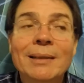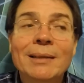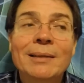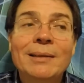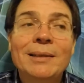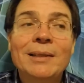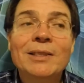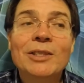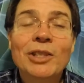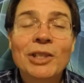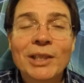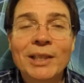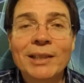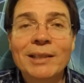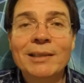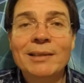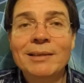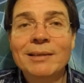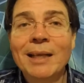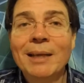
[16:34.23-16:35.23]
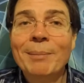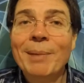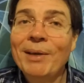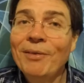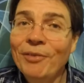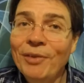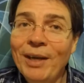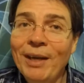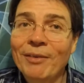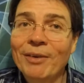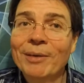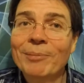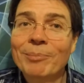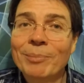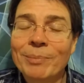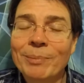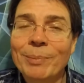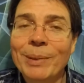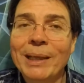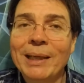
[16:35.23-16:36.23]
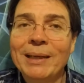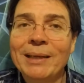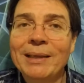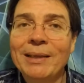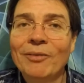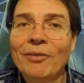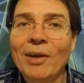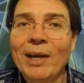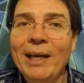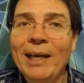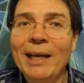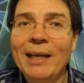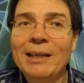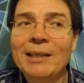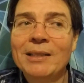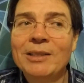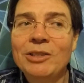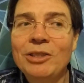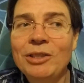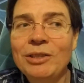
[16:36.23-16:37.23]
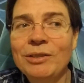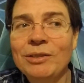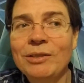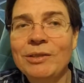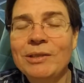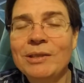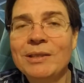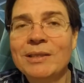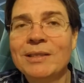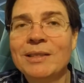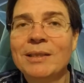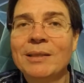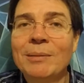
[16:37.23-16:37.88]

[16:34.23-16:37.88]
it's good, not my favorite, but if I had to choose,